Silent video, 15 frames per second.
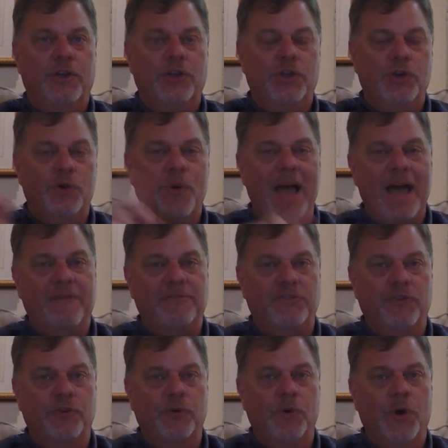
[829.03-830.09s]
you have
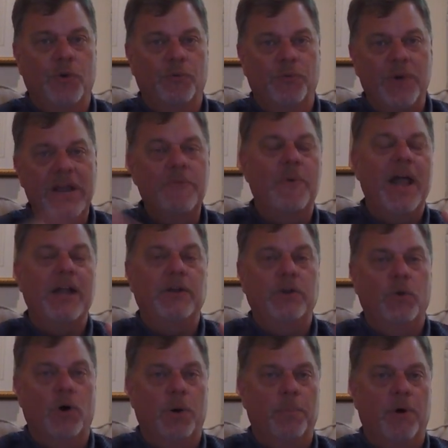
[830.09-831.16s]
to re-rent
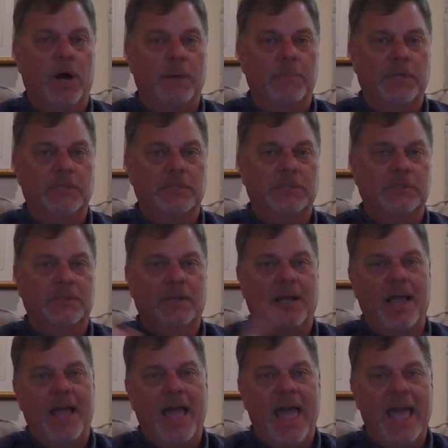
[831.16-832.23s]
your apartments
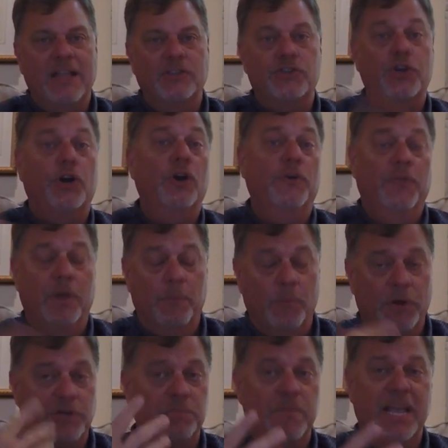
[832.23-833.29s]
and turn them,
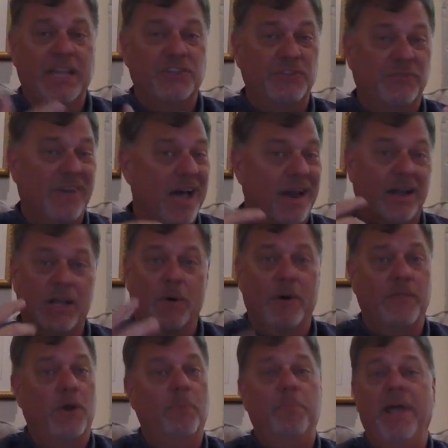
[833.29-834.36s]
which means you've got to go
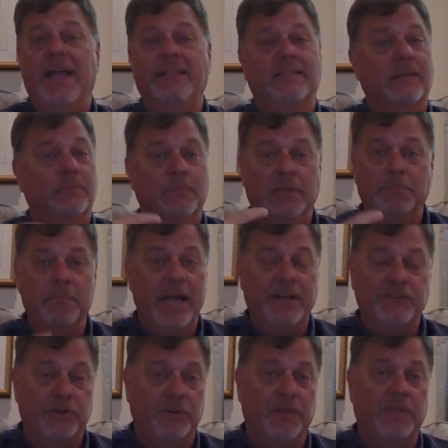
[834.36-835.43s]
in there and paint them and make
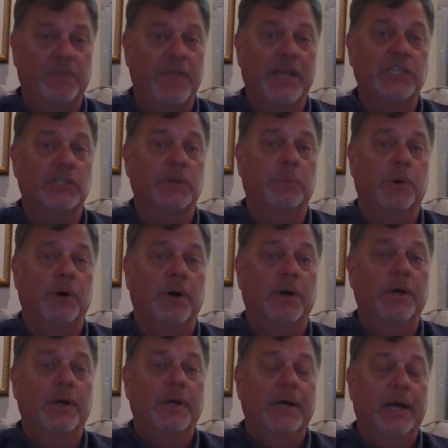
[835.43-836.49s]
sure that things that were
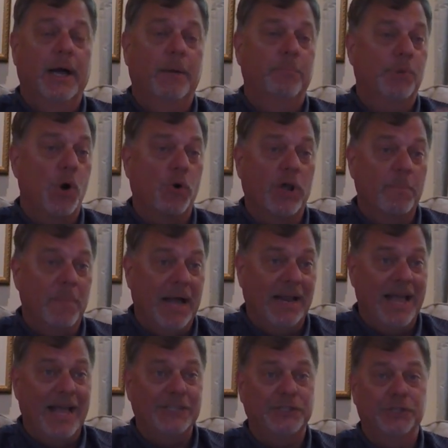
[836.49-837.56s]
broken by
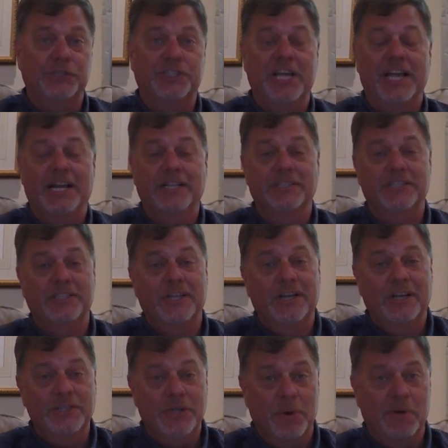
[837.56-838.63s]
last year's tenants
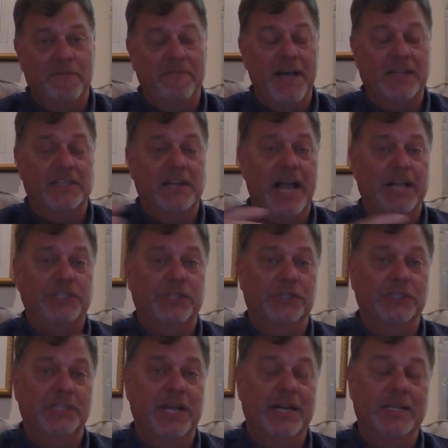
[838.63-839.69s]
don't affect next
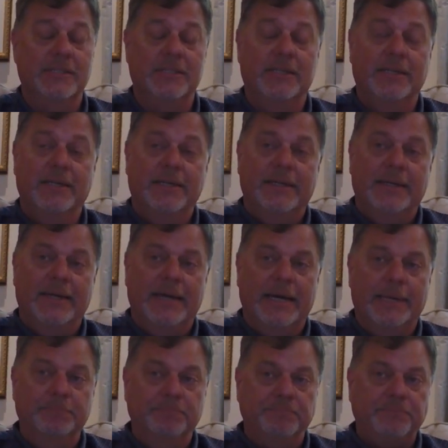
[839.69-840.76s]
year's tenants.
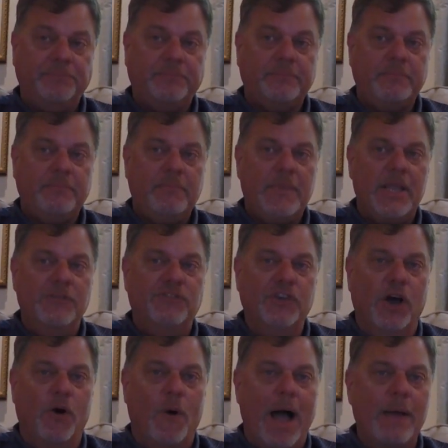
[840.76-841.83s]

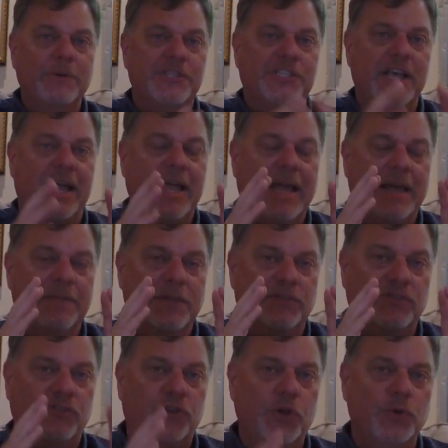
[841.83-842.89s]
So I would say in the
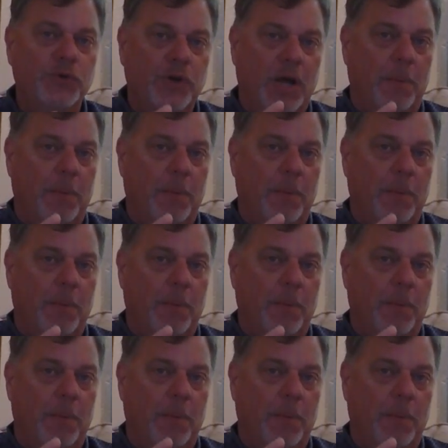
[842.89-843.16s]
student